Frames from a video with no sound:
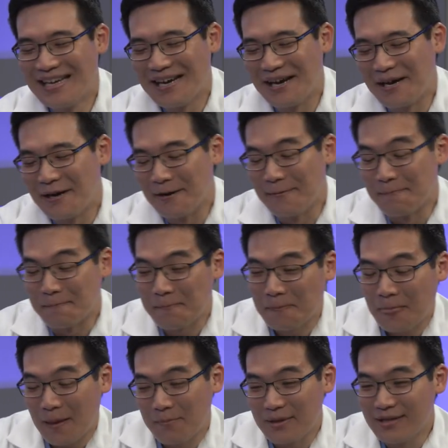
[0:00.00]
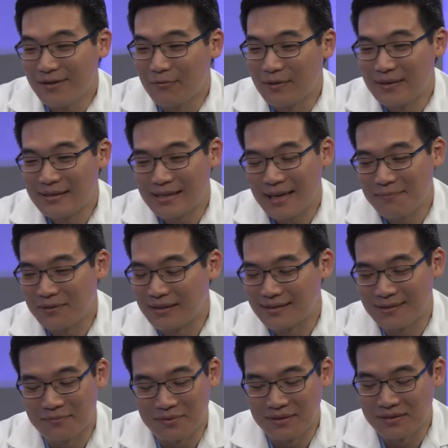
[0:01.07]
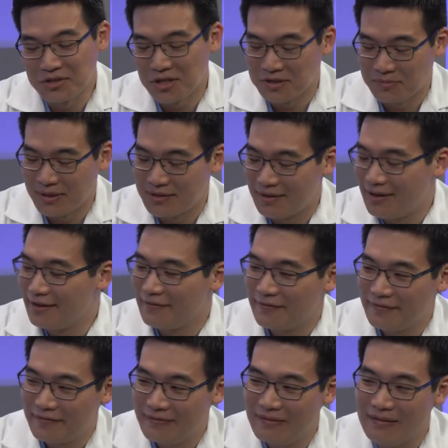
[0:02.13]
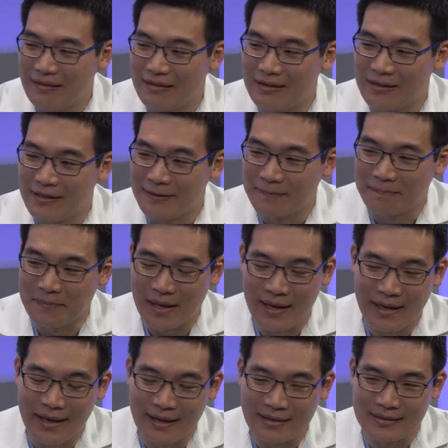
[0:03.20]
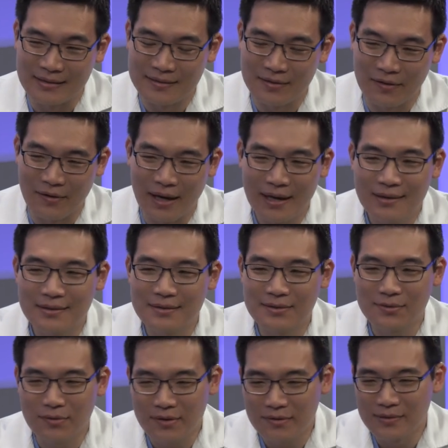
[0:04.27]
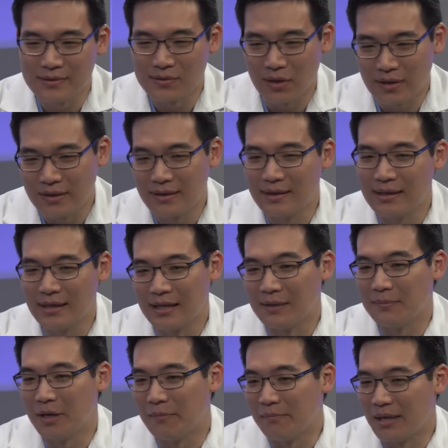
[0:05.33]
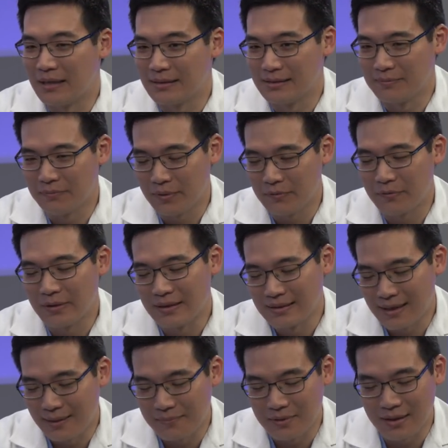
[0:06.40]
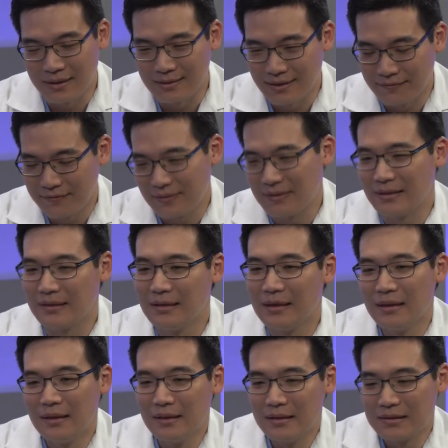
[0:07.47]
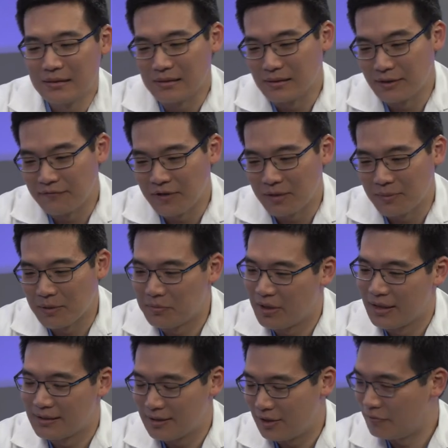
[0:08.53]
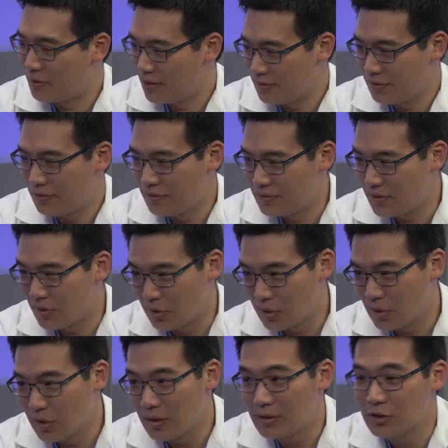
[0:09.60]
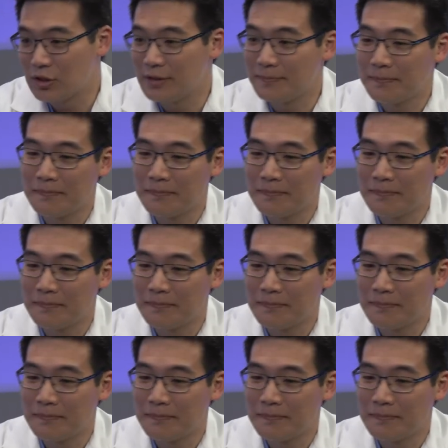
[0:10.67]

Um, but you know, when this happened, this completely changed my life. Yeah. Um, and so I had sort of started thinking about medicine, but when this happened, I definitely solidified my plans that I wanted to go into cardiology.